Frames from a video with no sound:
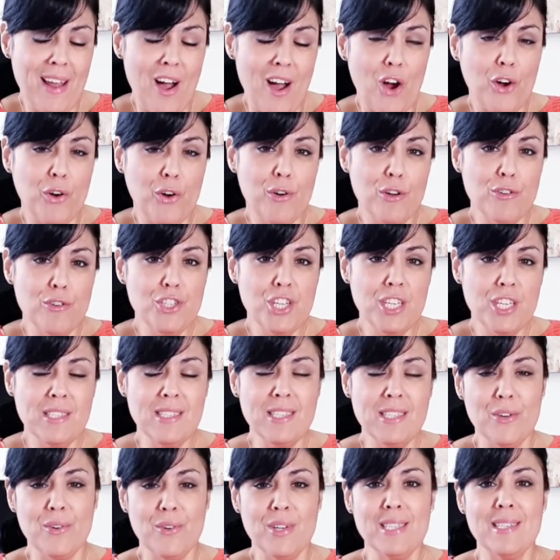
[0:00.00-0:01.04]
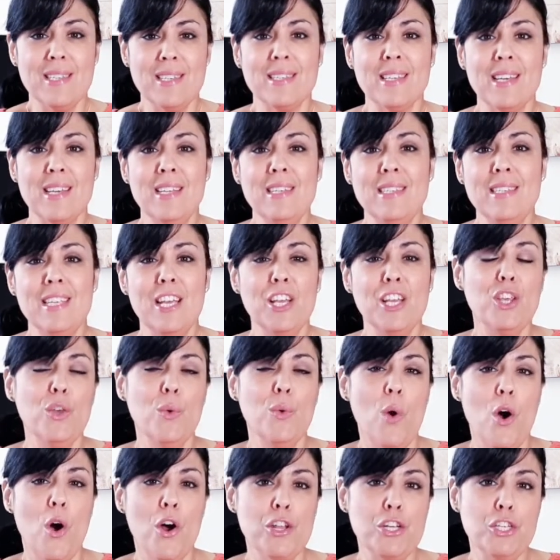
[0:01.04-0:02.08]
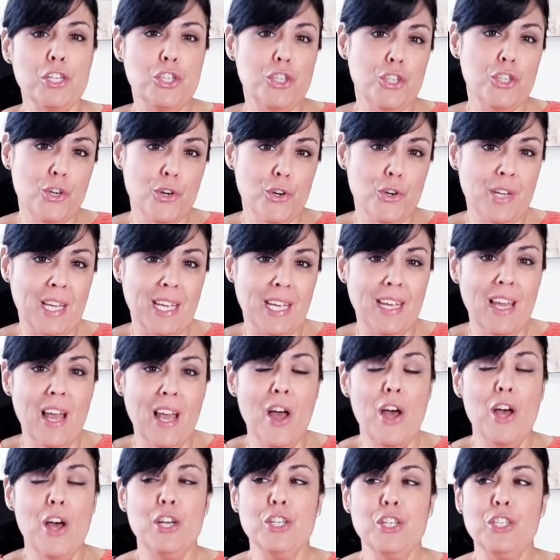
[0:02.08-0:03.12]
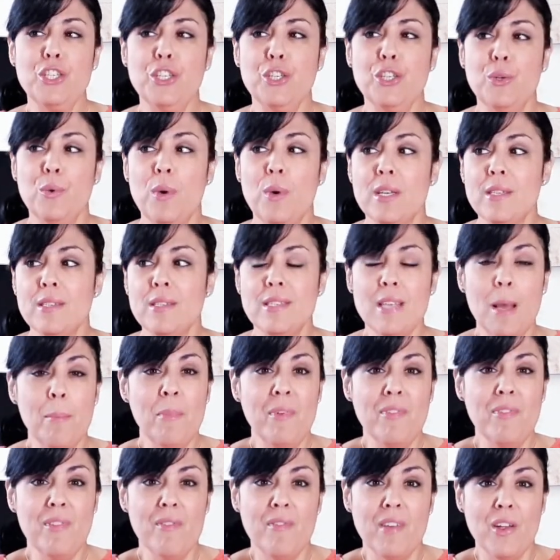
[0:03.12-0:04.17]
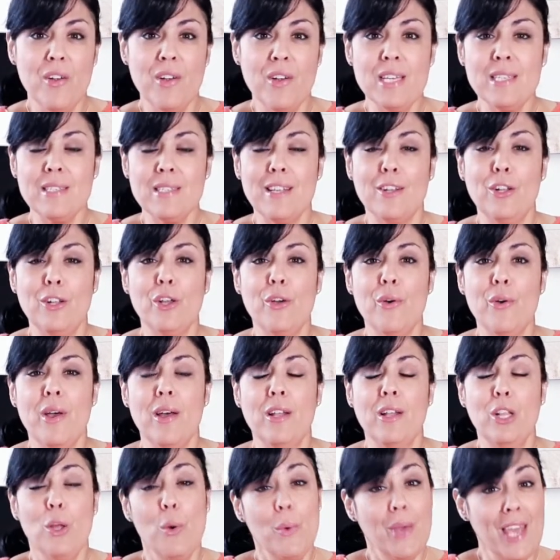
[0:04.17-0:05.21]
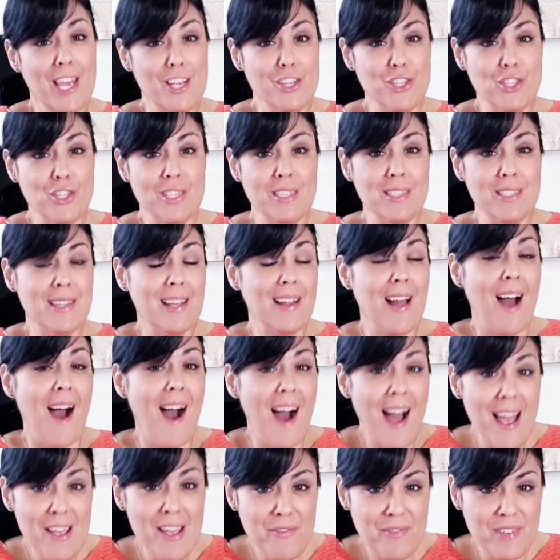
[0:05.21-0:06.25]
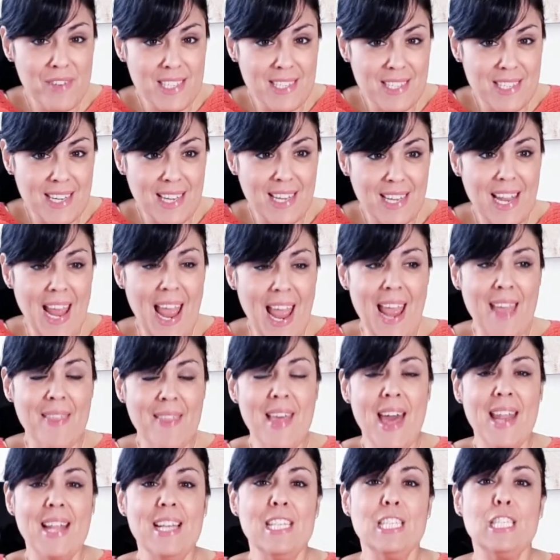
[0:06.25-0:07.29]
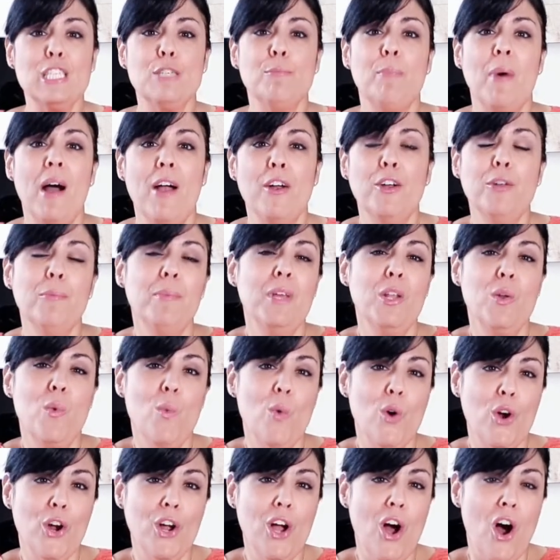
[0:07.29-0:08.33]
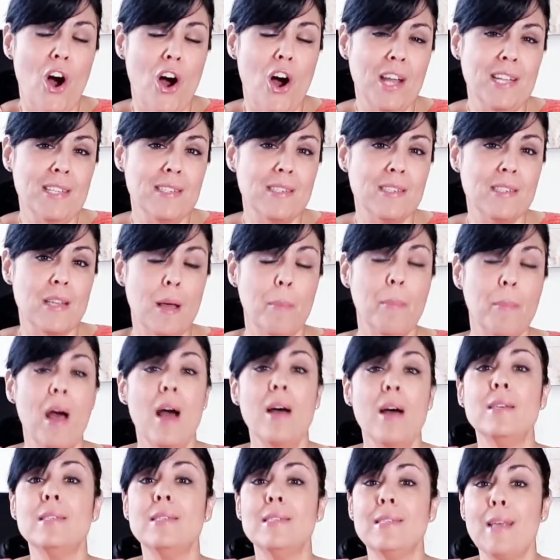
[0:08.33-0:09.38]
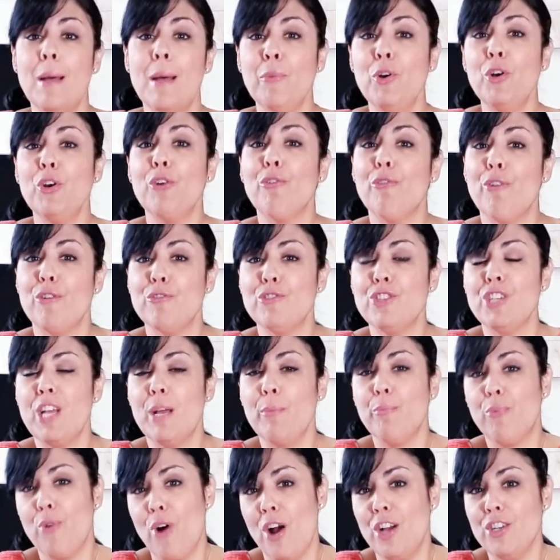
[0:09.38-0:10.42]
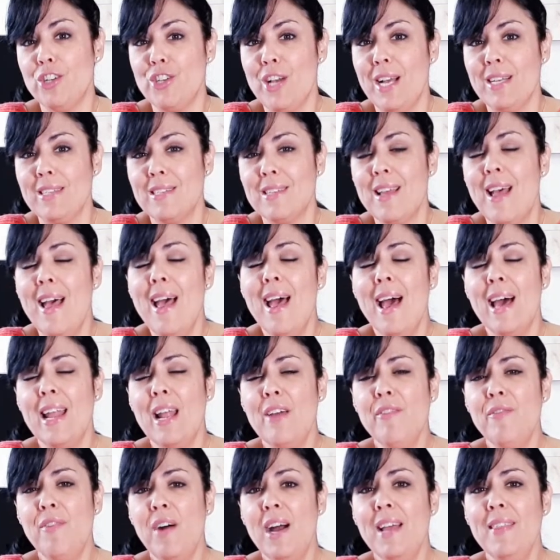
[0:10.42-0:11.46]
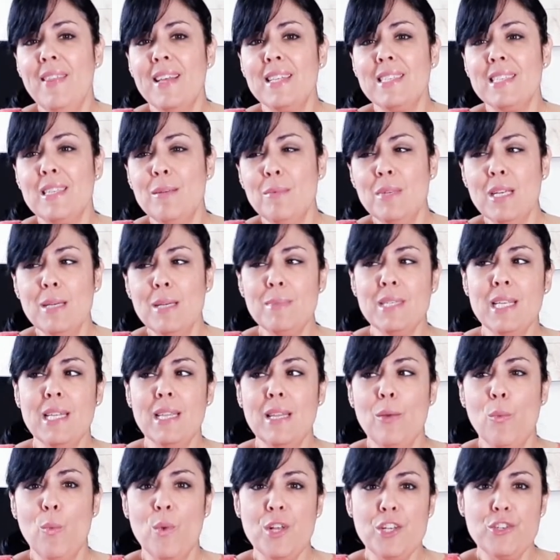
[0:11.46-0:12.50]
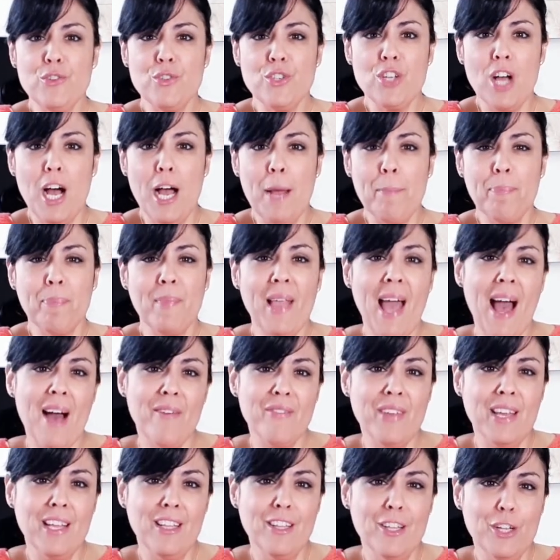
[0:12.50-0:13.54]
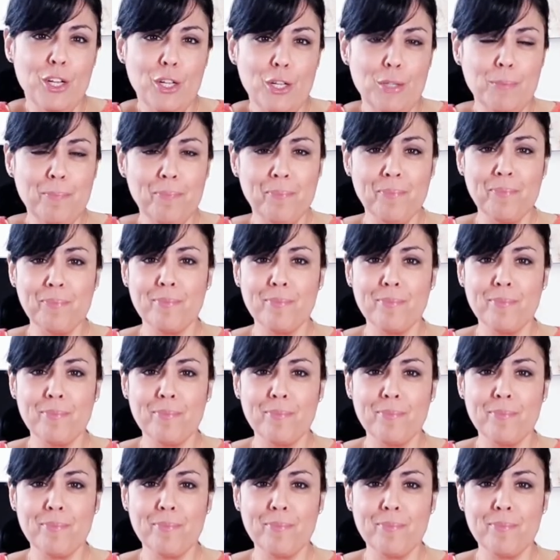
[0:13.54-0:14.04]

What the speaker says: our crochet series is going to take you on a journey to some of the various little locations that I visited and that inspired me to work on some summer crochet projects. And I find that sometimes in the wintertime, having a little